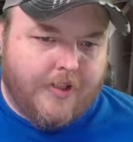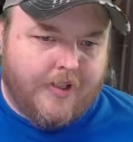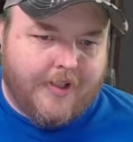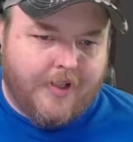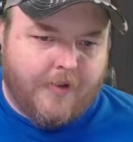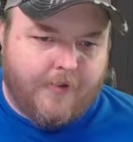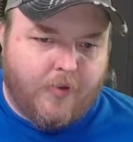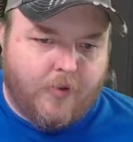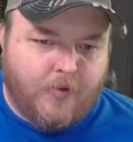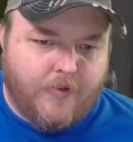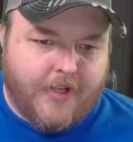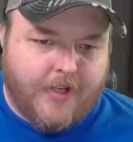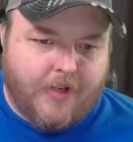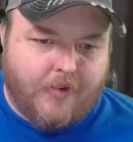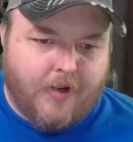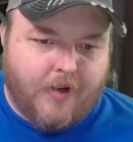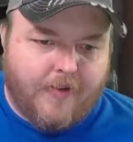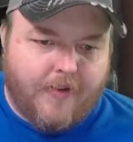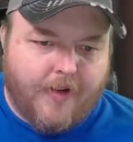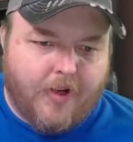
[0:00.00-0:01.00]
that fuel tank
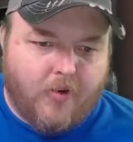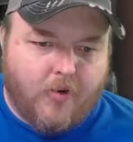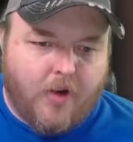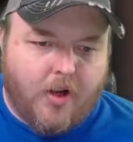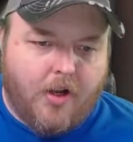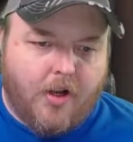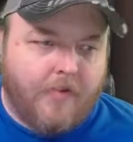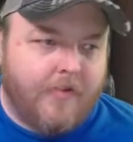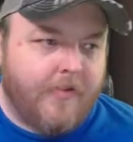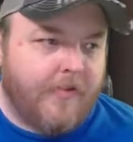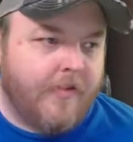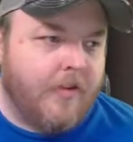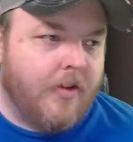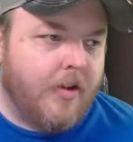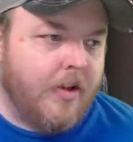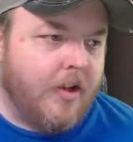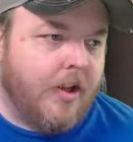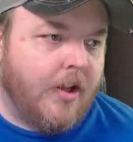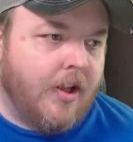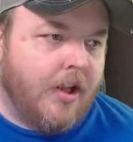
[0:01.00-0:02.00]
right there off.
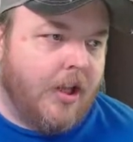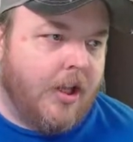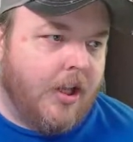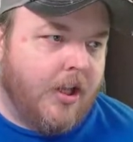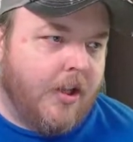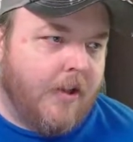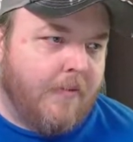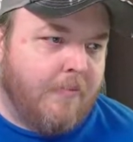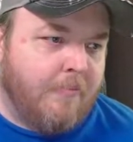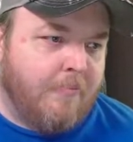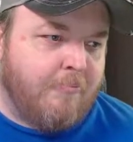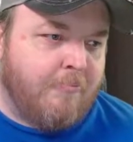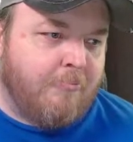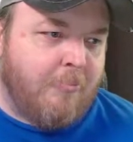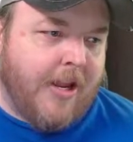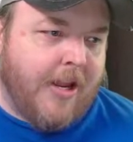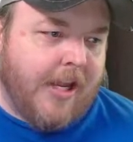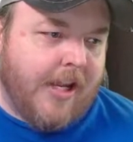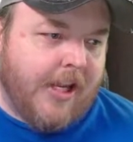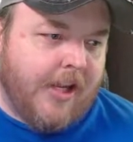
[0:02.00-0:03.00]

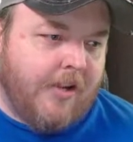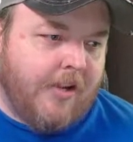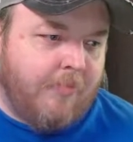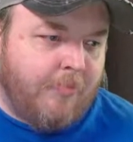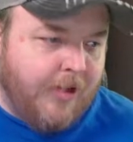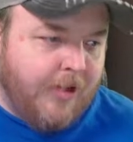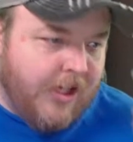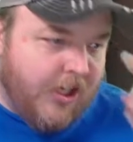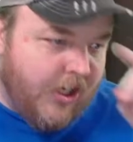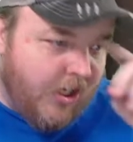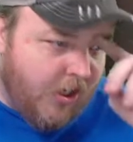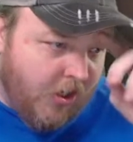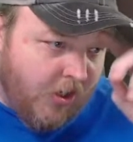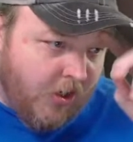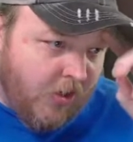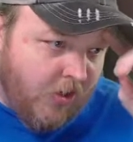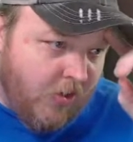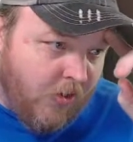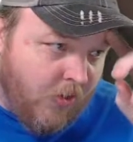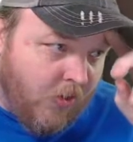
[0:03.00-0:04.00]
Maybe
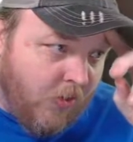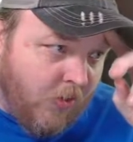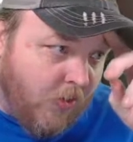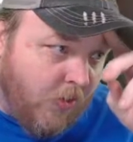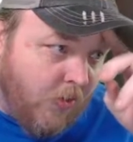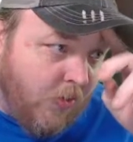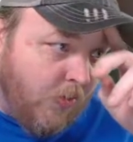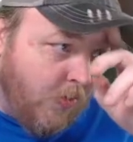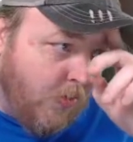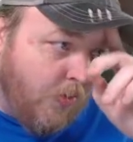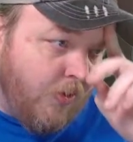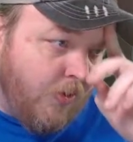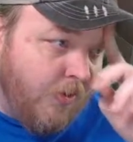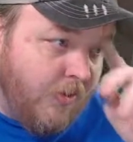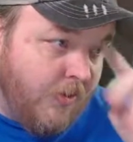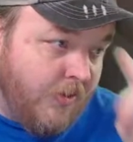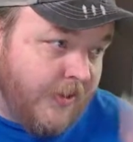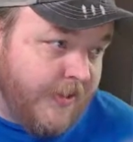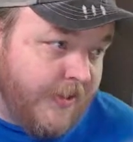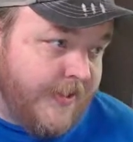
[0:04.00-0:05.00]
go...
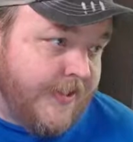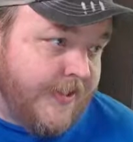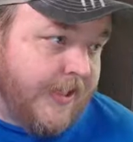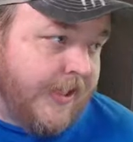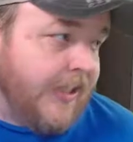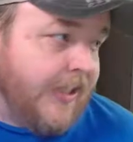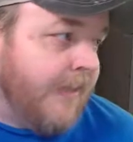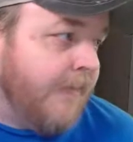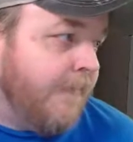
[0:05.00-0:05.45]
Let's see.